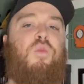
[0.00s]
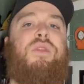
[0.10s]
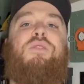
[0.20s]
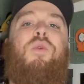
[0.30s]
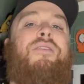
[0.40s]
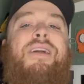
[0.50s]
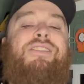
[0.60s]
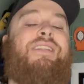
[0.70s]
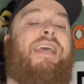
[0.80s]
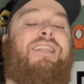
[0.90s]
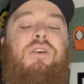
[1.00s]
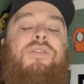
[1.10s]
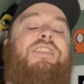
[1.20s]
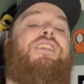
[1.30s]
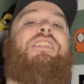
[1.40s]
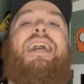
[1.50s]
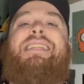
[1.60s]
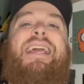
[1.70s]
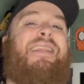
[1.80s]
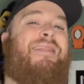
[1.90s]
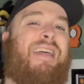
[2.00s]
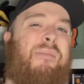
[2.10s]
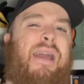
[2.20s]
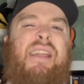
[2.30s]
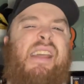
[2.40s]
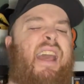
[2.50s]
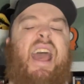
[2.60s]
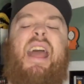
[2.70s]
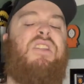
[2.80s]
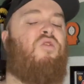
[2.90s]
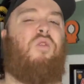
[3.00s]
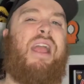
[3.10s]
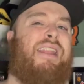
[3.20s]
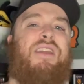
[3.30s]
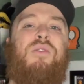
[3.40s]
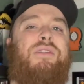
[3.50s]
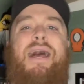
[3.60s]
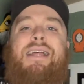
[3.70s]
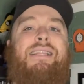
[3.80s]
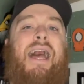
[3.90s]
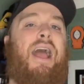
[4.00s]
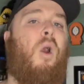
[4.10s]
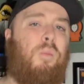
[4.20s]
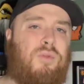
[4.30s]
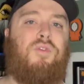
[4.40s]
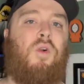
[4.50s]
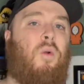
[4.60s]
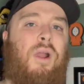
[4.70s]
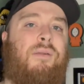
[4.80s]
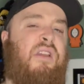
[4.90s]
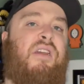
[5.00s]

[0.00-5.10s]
When this one eventually takes off, it's just as anthemic and grandiose as I hoped for.